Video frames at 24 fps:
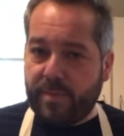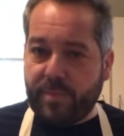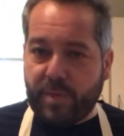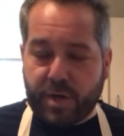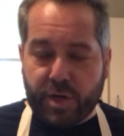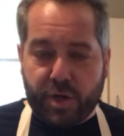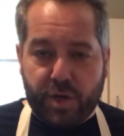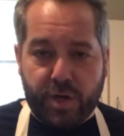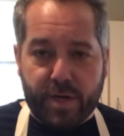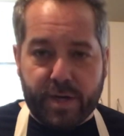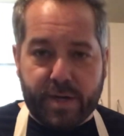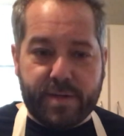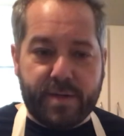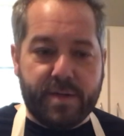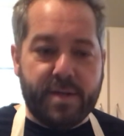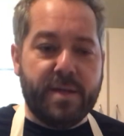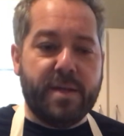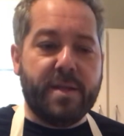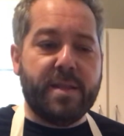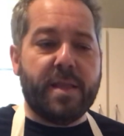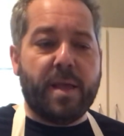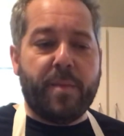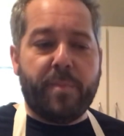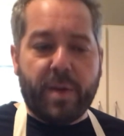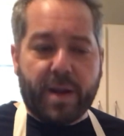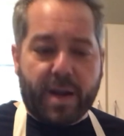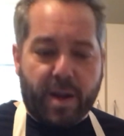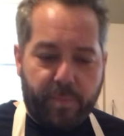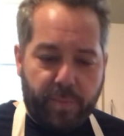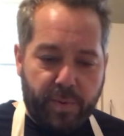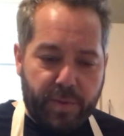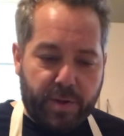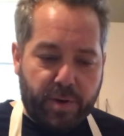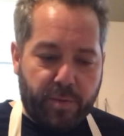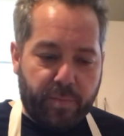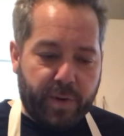to cook. They pick up
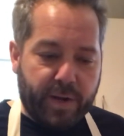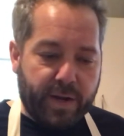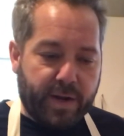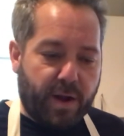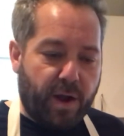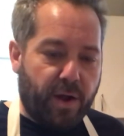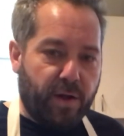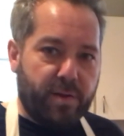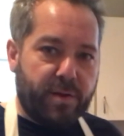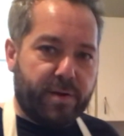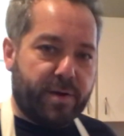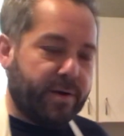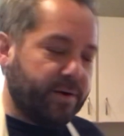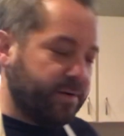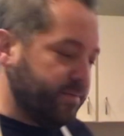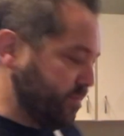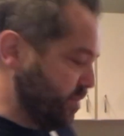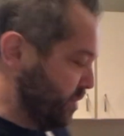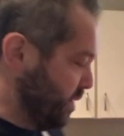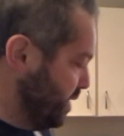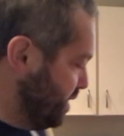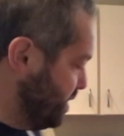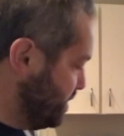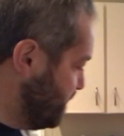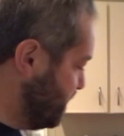a little bit of color. It's